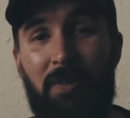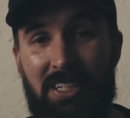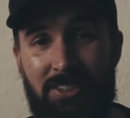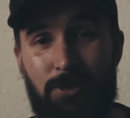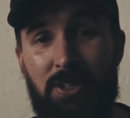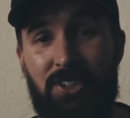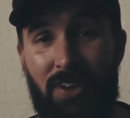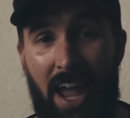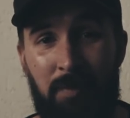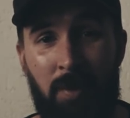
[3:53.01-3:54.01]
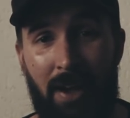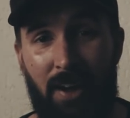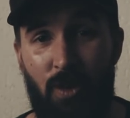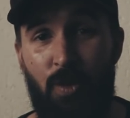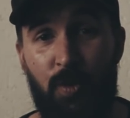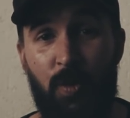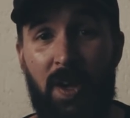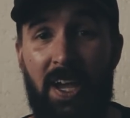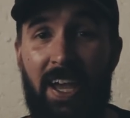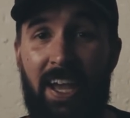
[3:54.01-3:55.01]
When you switch your camera back off,
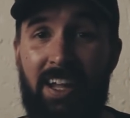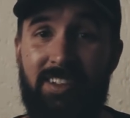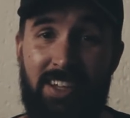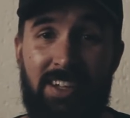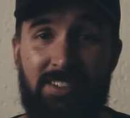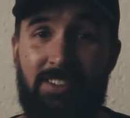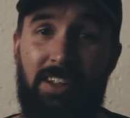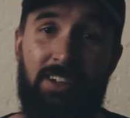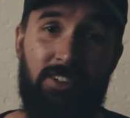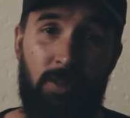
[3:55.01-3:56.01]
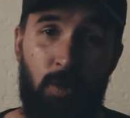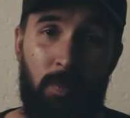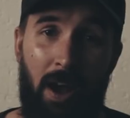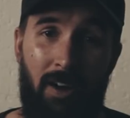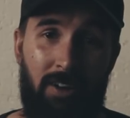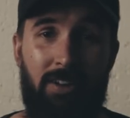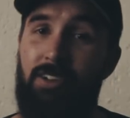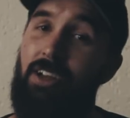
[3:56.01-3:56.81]
it senses there's no more power.